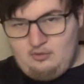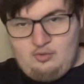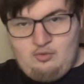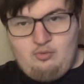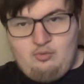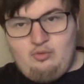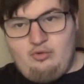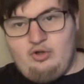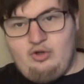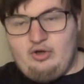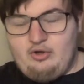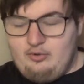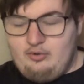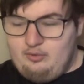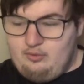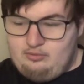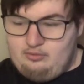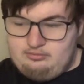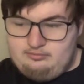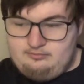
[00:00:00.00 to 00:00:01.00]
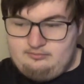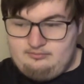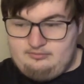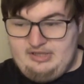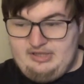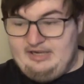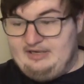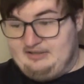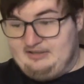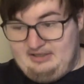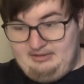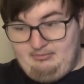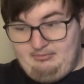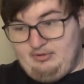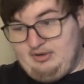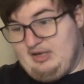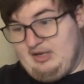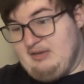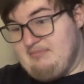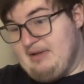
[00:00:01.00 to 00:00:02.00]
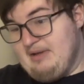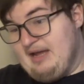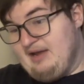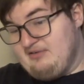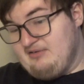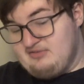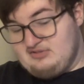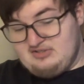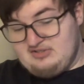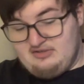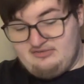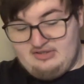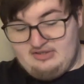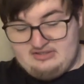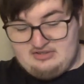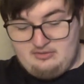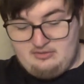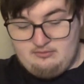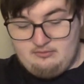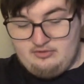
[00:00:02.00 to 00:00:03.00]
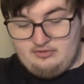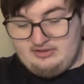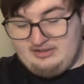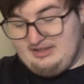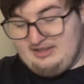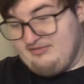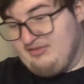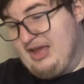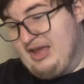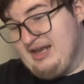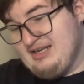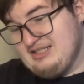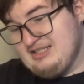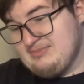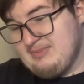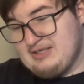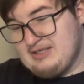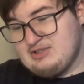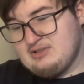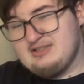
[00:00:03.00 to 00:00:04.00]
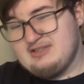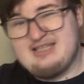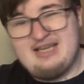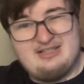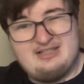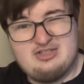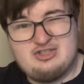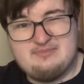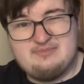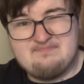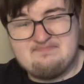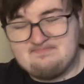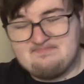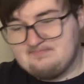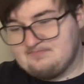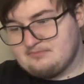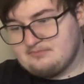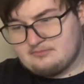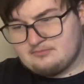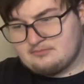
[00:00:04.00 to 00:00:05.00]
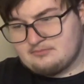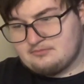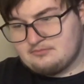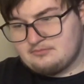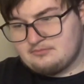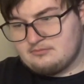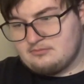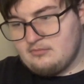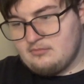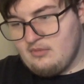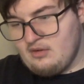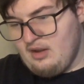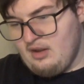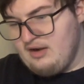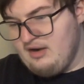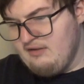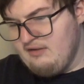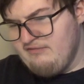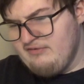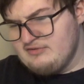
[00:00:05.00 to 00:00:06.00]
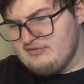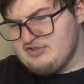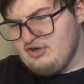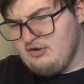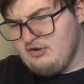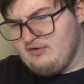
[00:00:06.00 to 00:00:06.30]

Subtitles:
although they keep bringing it back for stuff, they don't really give it any special attention, and I feel sorry